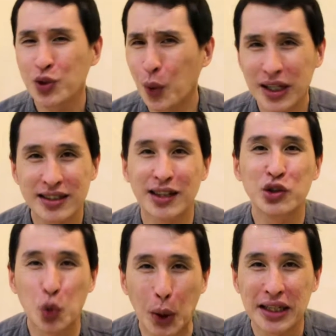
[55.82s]
So what is a
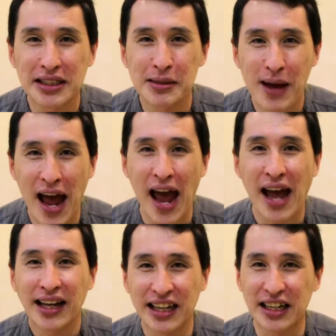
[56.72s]
duality
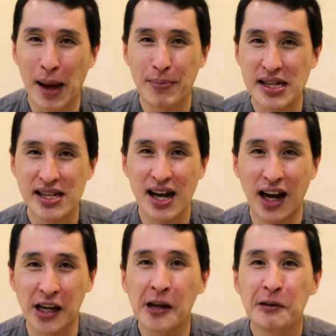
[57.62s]
pair in
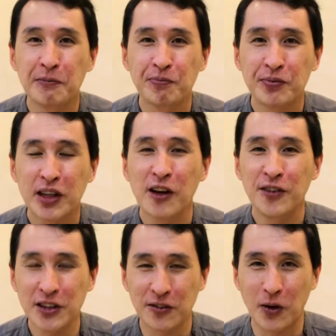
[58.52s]
MBTI?
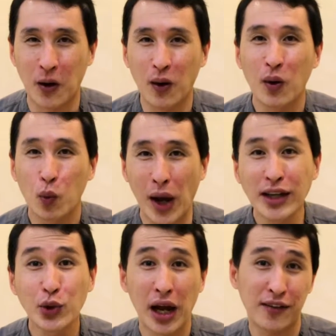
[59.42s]
First of all,
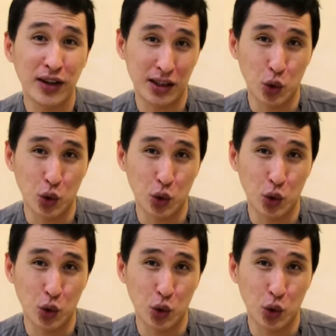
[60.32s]
when you have a